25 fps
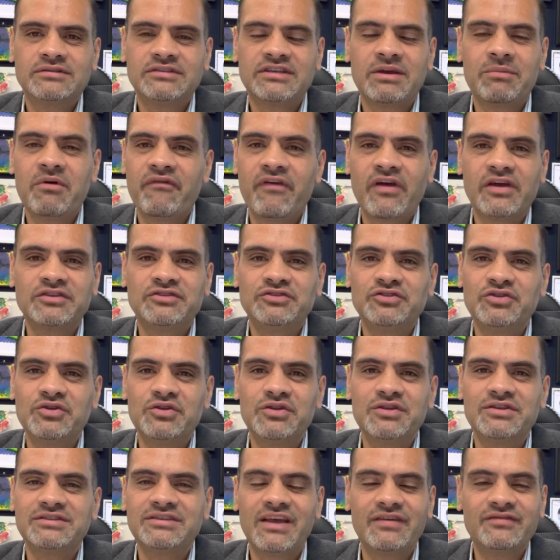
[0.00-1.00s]
some of our
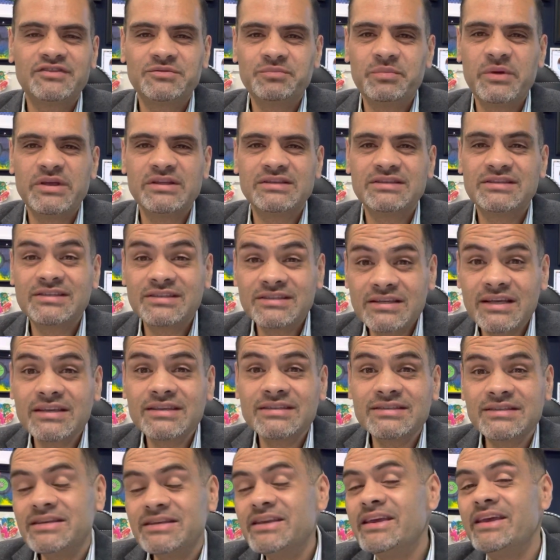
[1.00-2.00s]
students have spent
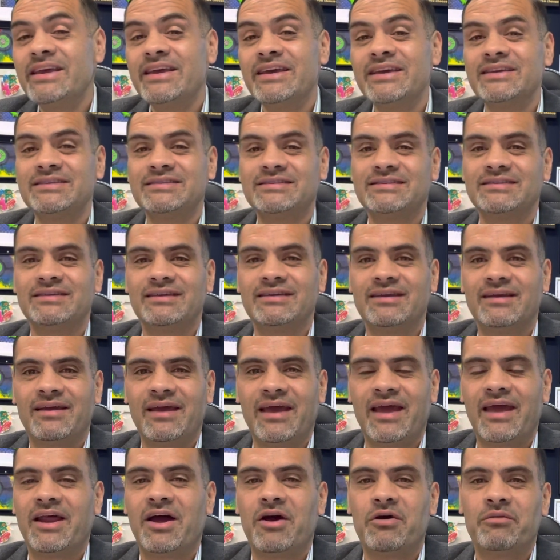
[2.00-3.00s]
6 years
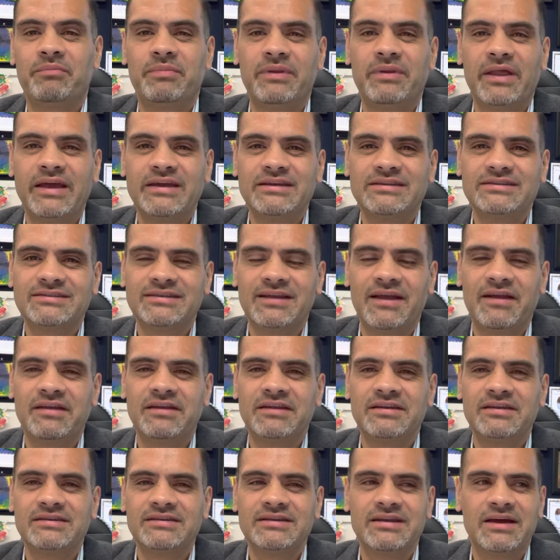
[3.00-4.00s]
at our place
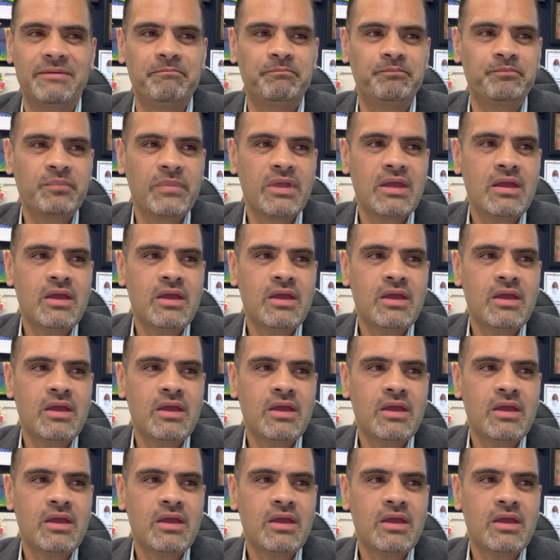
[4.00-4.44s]
and